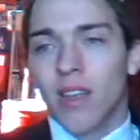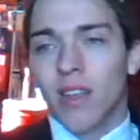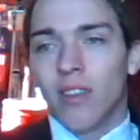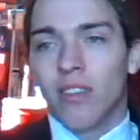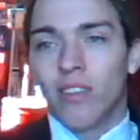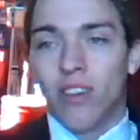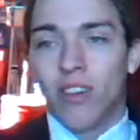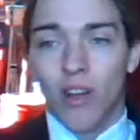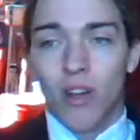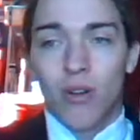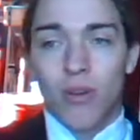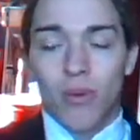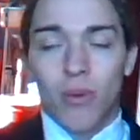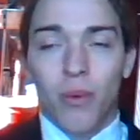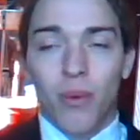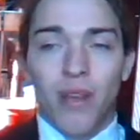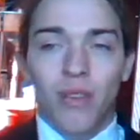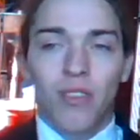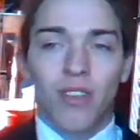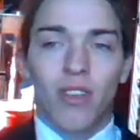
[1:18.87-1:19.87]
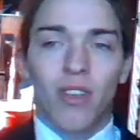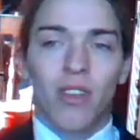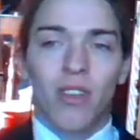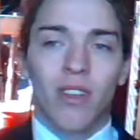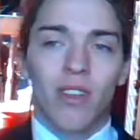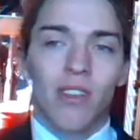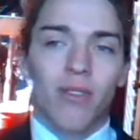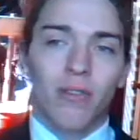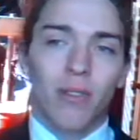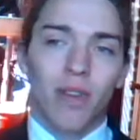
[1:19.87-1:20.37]
So we have
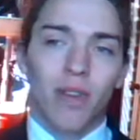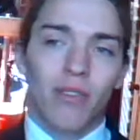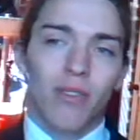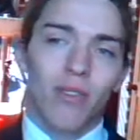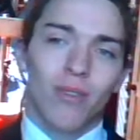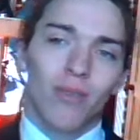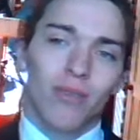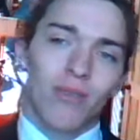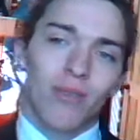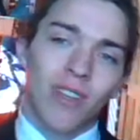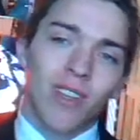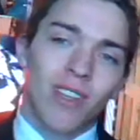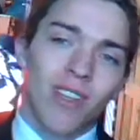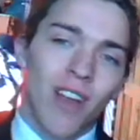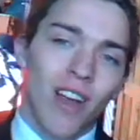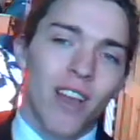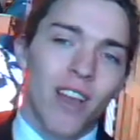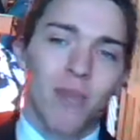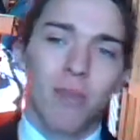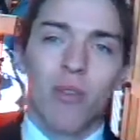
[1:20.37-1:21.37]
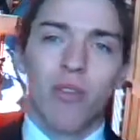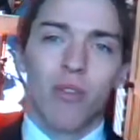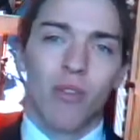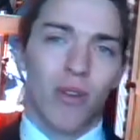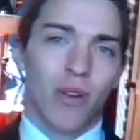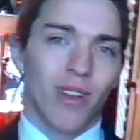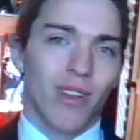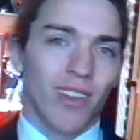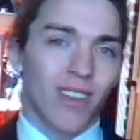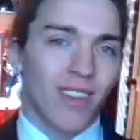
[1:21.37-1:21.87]
to guide them
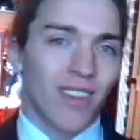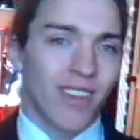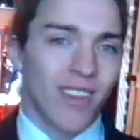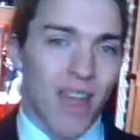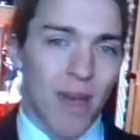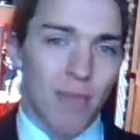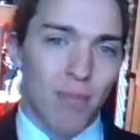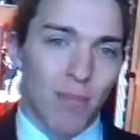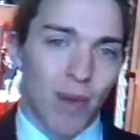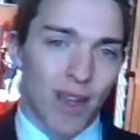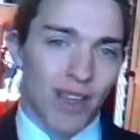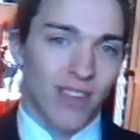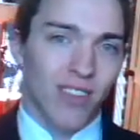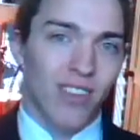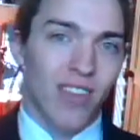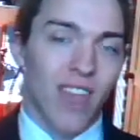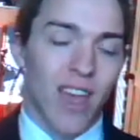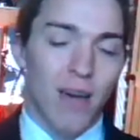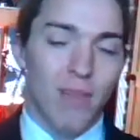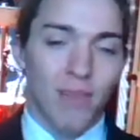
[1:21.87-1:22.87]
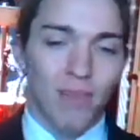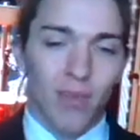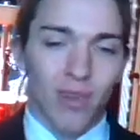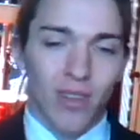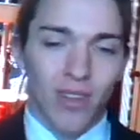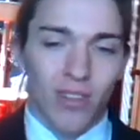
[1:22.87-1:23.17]
through it step by step.